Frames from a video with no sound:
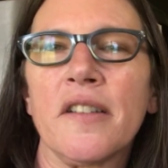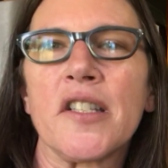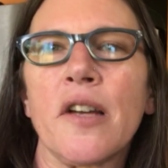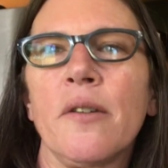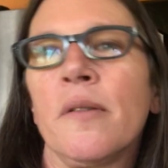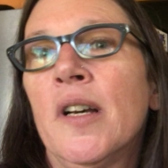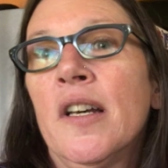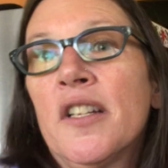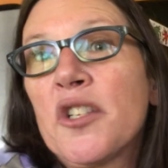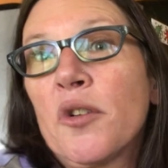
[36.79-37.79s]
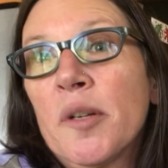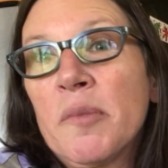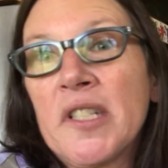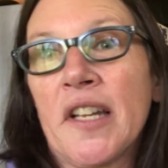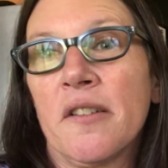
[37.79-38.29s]
And so storing
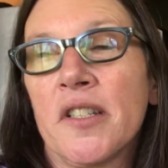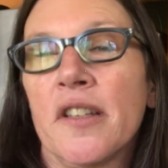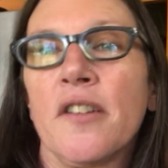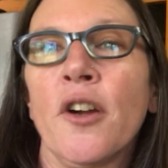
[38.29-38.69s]
potatoes in the